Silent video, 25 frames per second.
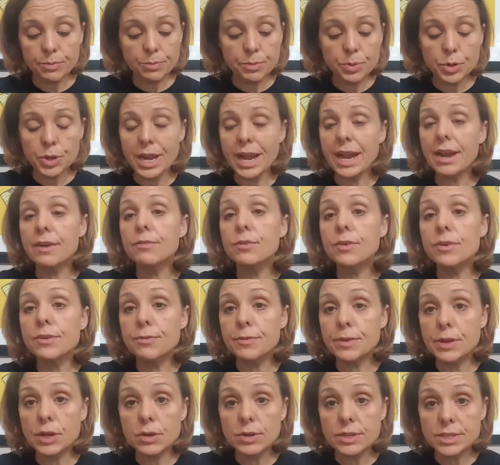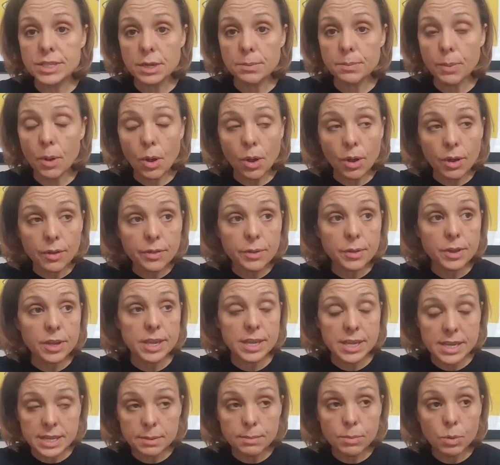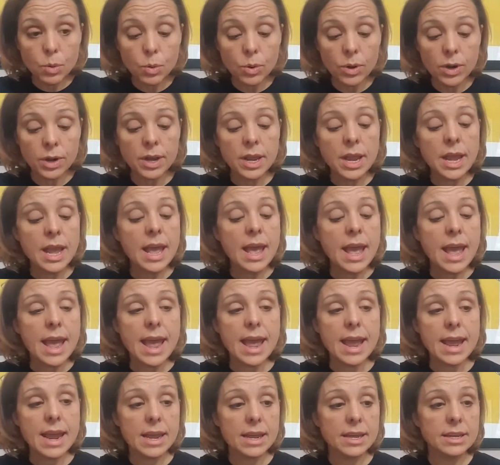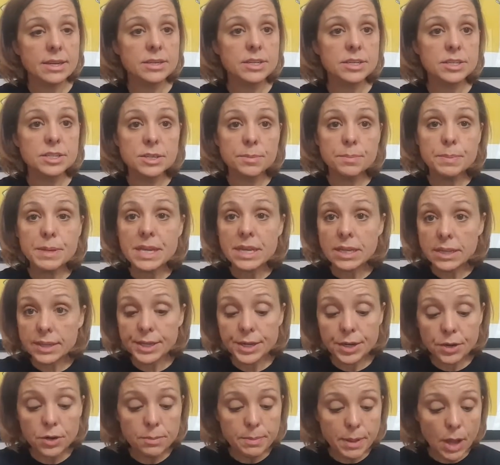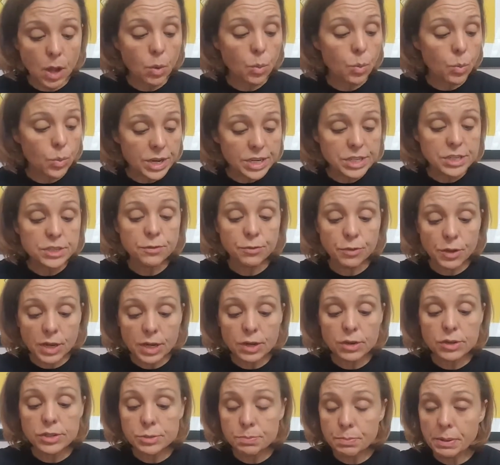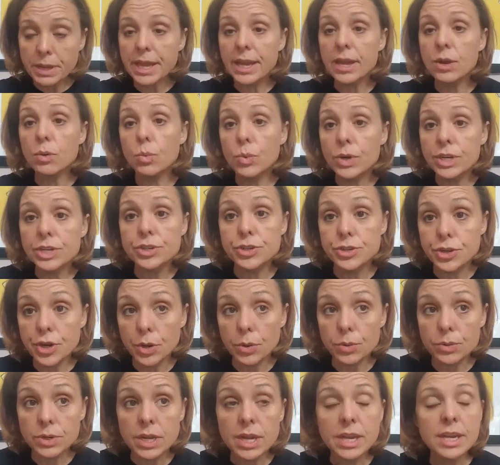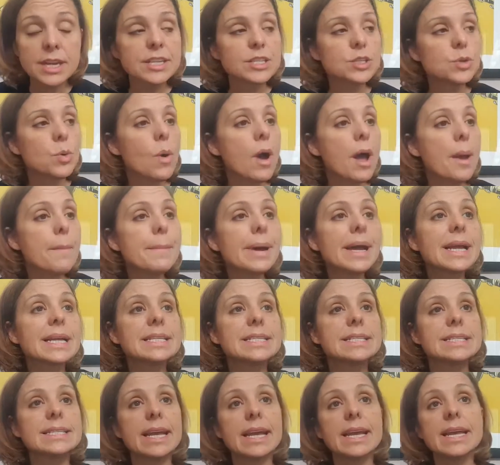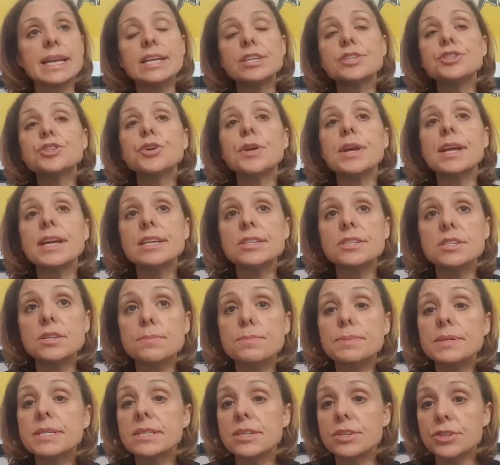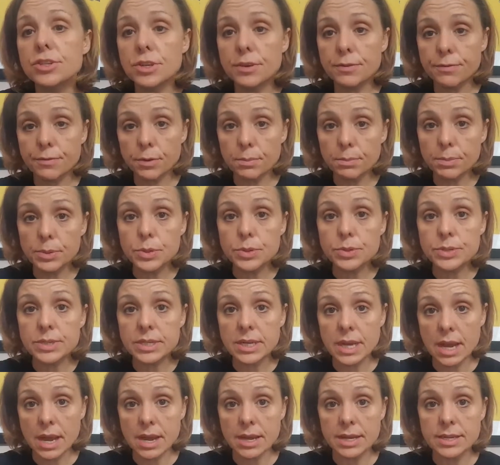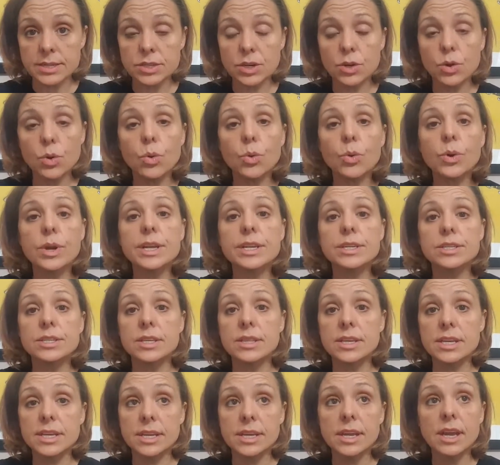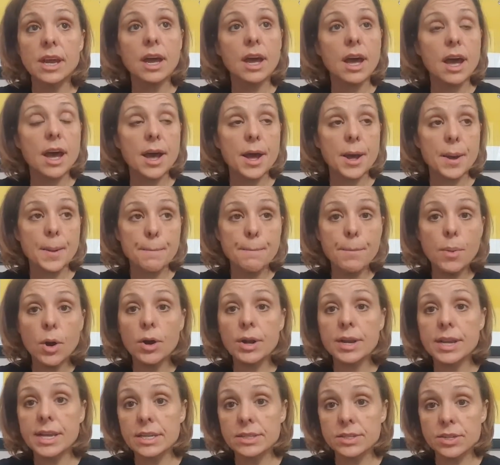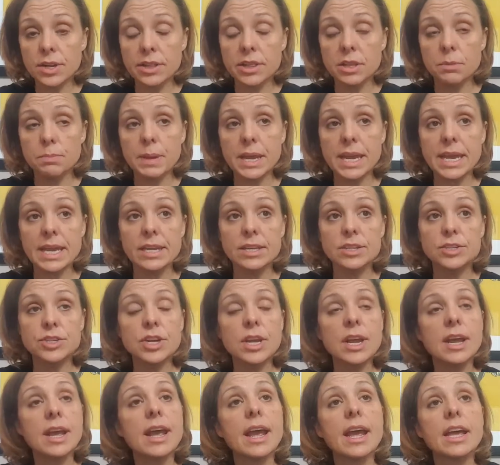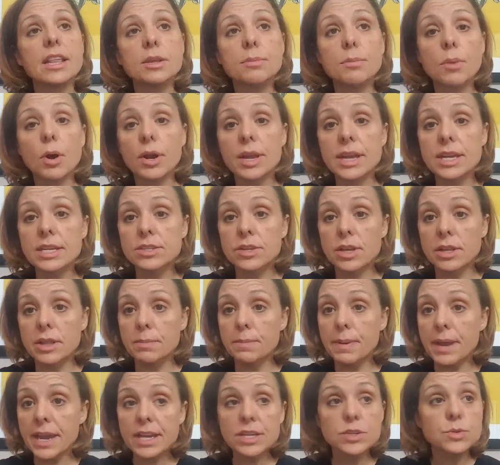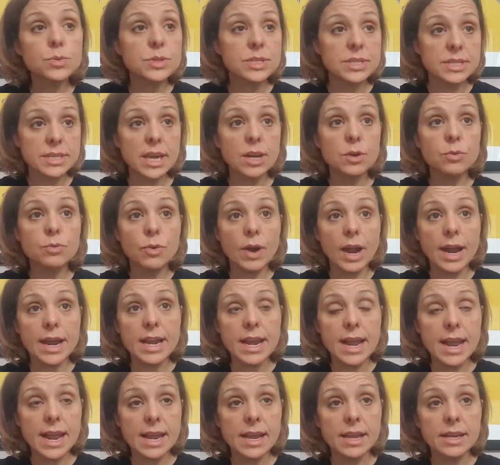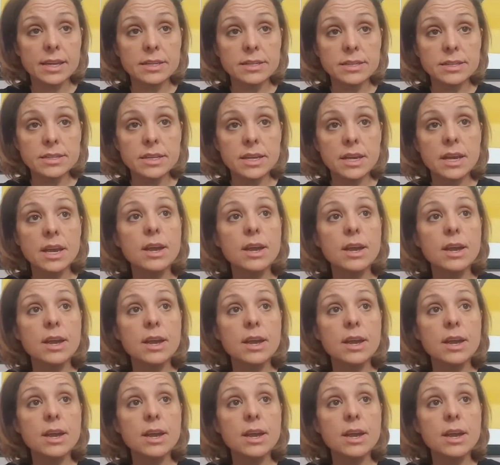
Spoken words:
put every fingertip on the keyboard and to be clear about which finger's playing which note. So I might say, get your hands in position for Blue Skies according to the markings on the page. And the markings on the page will say right hand,